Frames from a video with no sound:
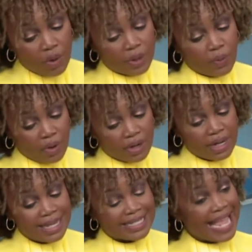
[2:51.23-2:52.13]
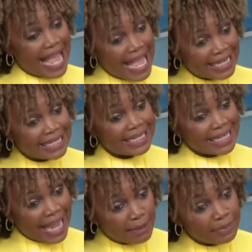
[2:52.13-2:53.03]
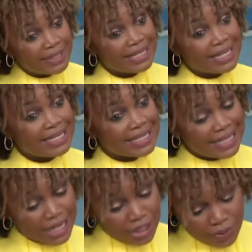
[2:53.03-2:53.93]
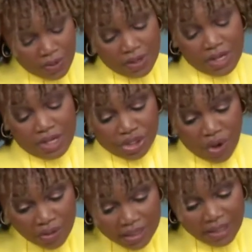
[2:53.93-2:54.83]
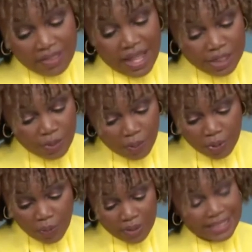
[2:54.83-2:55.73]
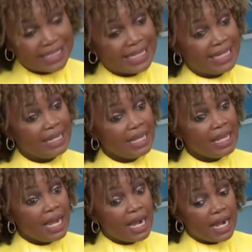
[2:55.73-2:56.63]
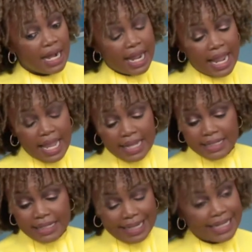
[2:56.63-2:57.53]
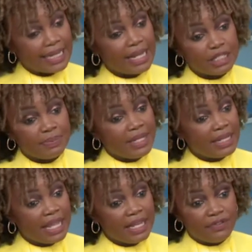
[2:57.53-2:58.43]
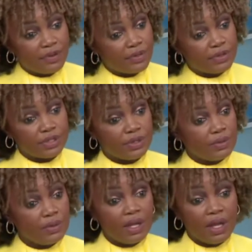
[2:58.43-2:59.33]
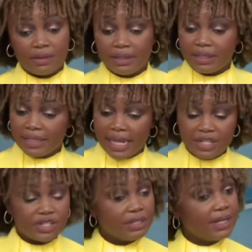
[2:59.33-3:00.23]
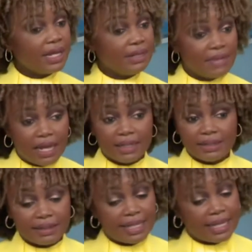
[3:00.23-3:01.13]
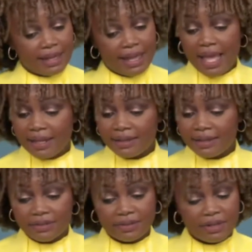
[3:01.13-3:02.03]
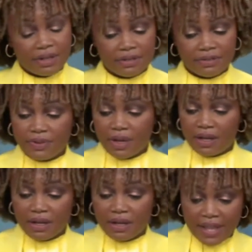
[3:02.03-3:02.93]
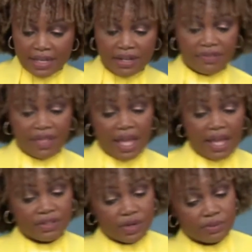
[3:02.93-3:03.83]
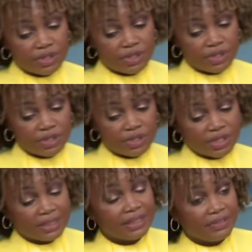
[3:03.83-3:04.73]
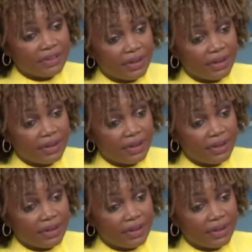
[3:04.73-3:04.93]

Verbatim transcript: as transgender women to beat on and basically outdo women in sports, in their sports area. Like they don't have the chromosomes of men. You know what he's asking you. So I'm just going to leave